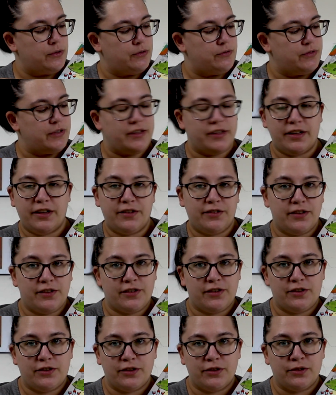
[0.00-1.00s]
really easy
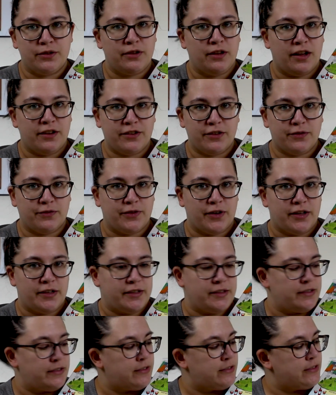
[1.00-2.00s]
to do, lots of
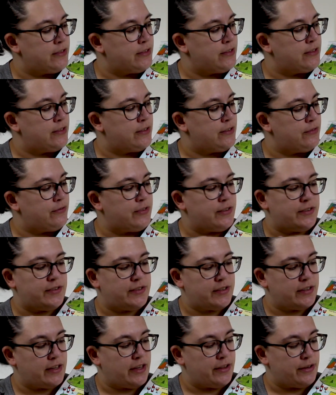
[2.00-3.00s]
fun, fits
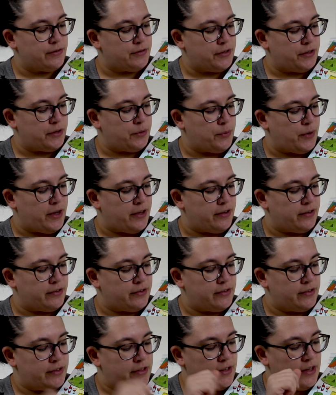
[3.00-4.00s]
together really
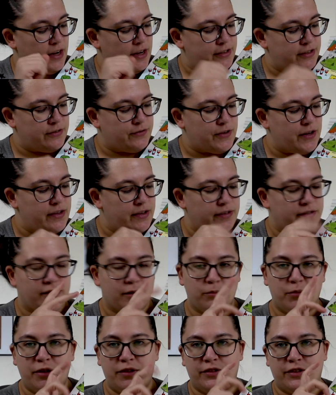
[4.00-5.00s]
well. I did find that
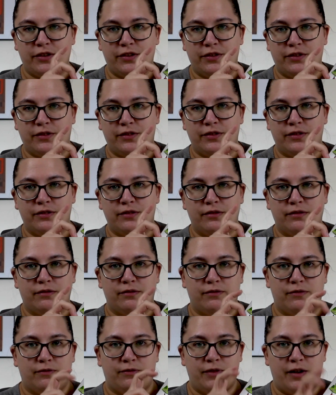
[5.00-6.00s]
some pieces
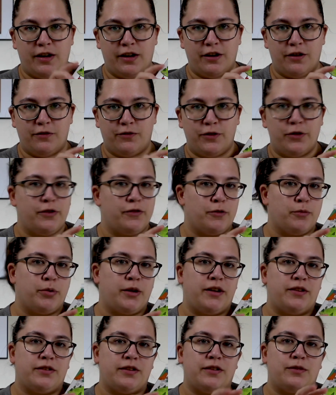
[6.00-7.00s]
fit in a few different
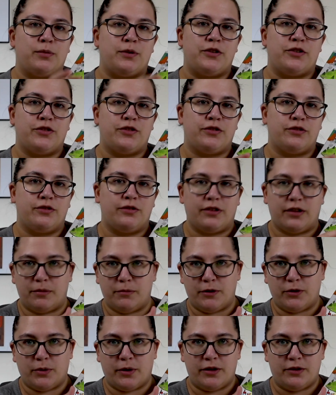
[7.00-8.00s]
places, which can
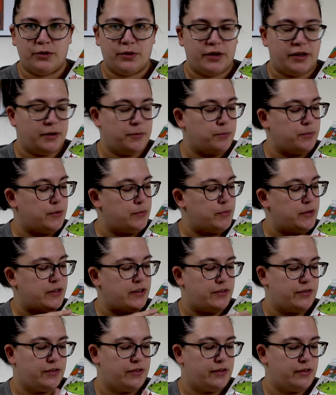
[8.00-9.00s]
be quite annoying, but
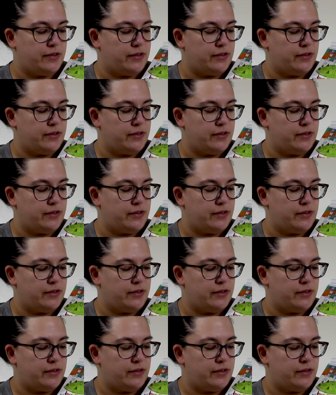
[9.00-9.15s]
because